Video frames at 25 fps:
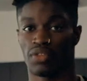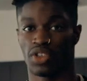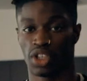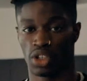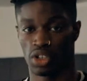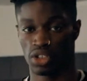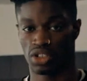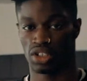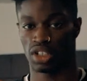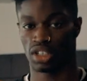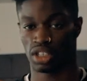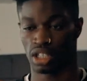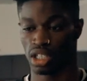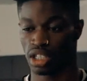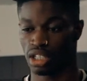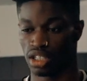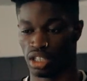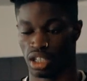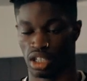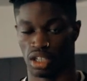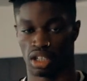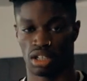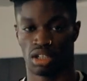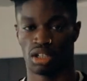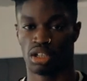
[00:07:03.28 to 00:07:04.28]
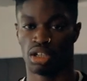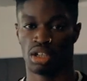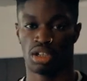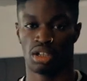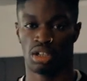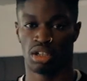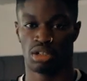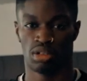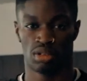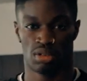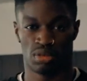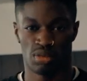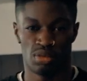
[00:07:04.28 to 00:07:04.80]
have the good technique than,
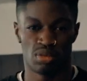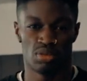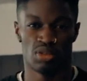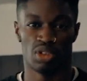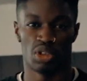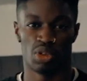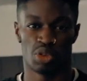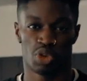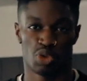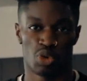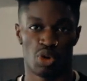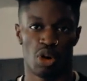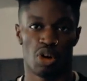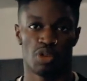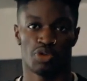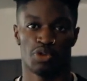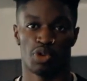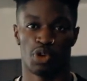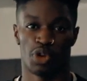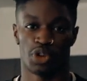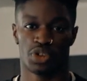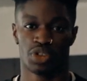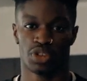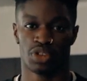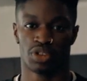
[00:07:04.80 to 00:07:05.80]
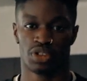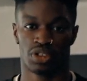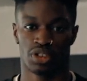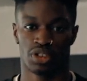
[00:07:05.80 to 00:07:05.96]
you know, strong force.